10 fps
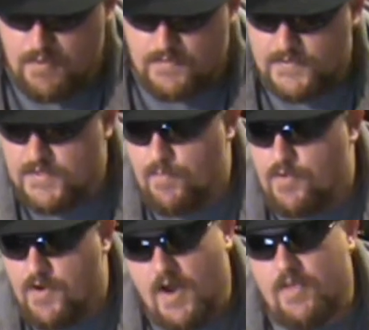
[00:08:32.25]

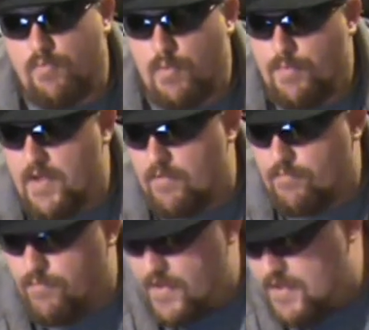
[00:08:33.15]
December 9th, we play the
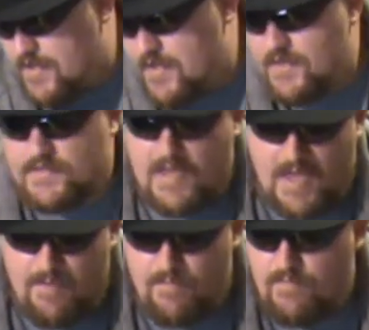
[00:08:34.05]
Vikings
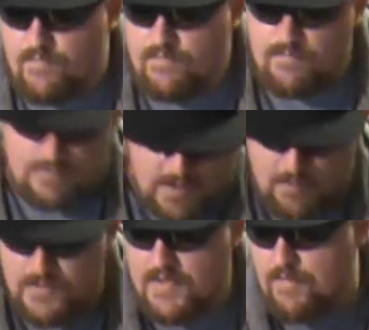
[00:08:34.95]
at
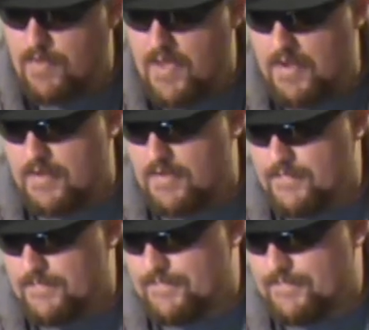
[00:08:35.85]
M&T Bank.